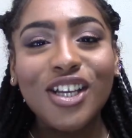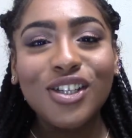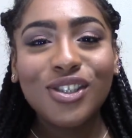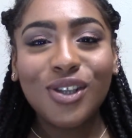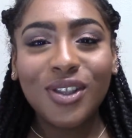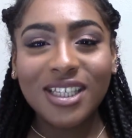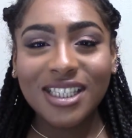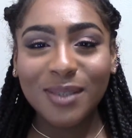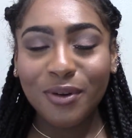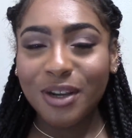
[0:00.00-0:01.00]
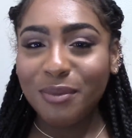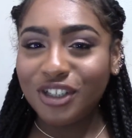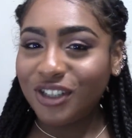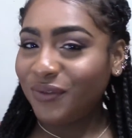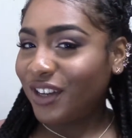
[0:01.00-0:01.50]
So this is pretty
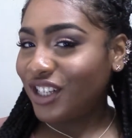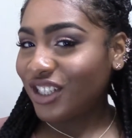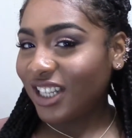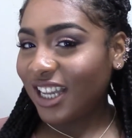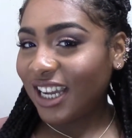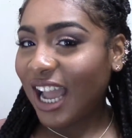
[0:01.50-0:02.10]
much the finished look.